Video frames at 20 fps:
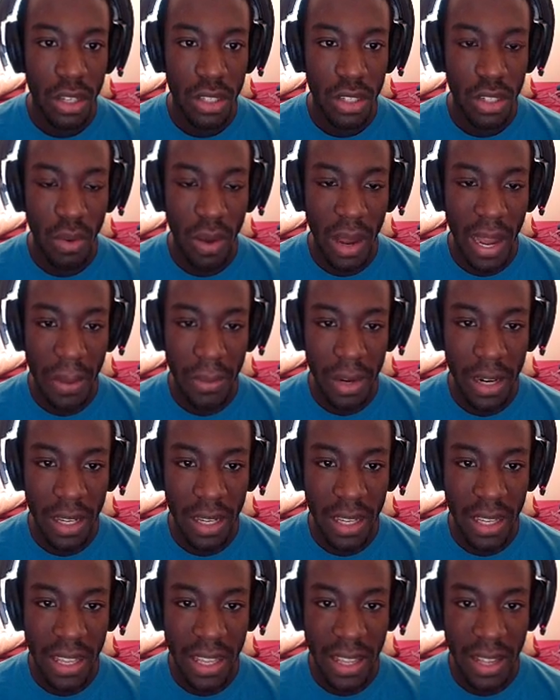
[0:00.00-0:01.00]
So I'm
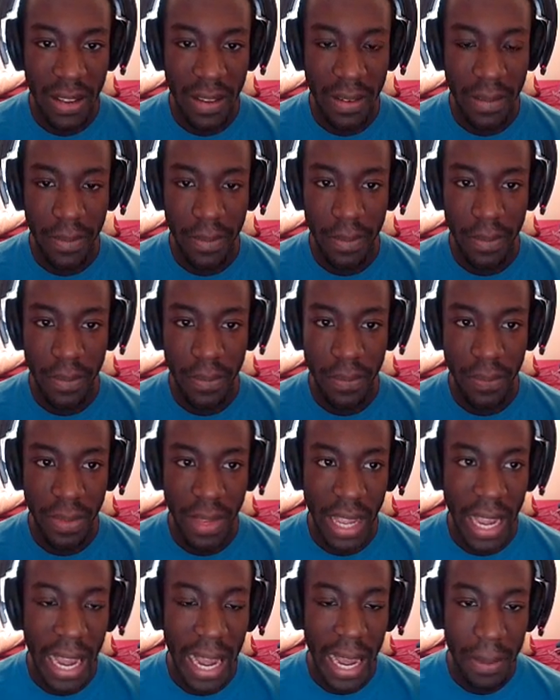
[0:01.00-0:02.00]
gonna
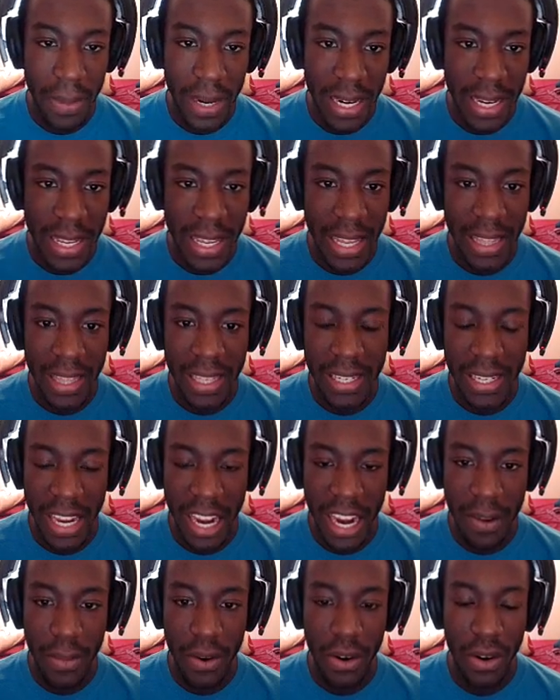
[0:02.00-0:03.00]
I'm gonna get this
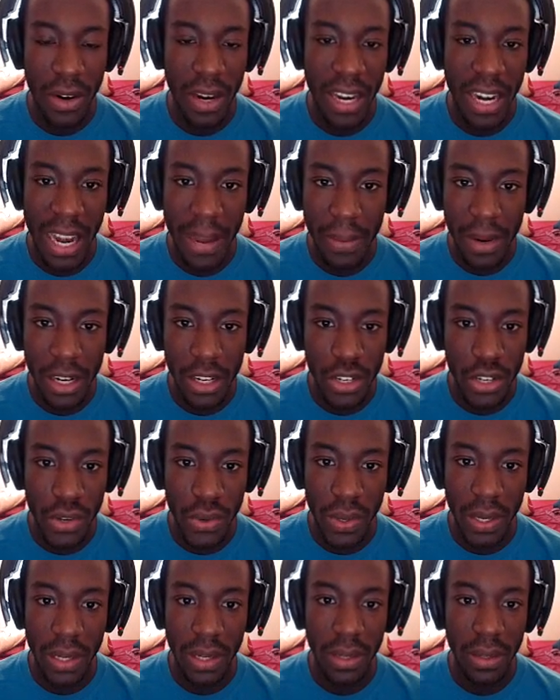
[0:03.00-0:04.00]
hammer and I'm gonna
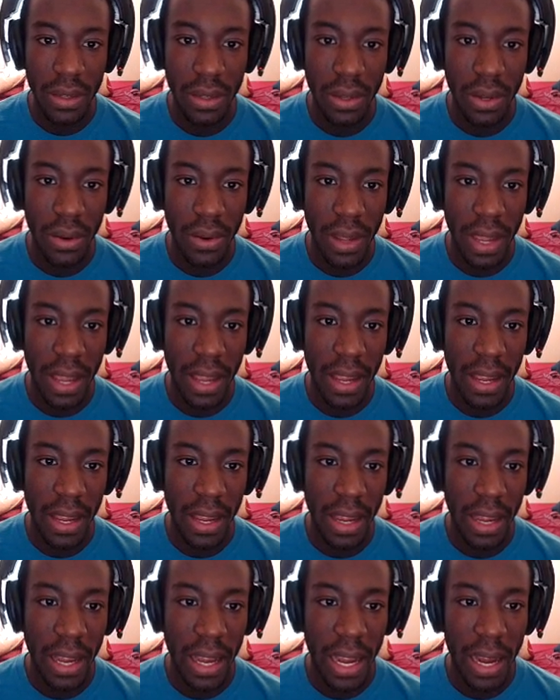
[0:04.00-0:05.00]
do it. Okay?
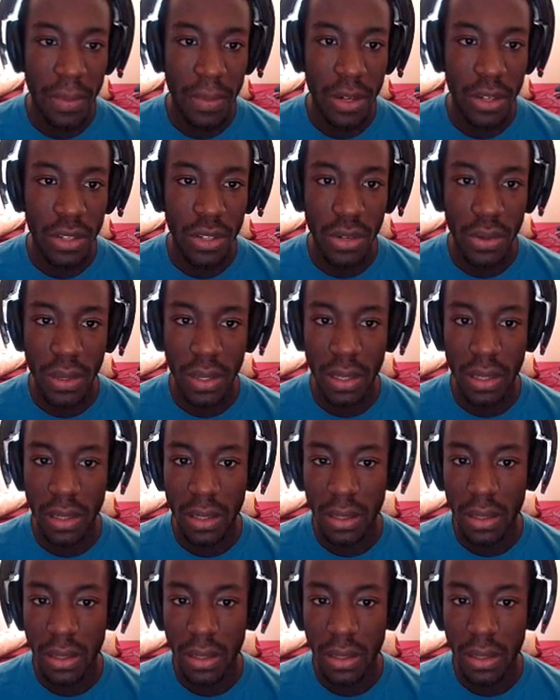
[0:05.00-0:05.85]
I'm gonna do it.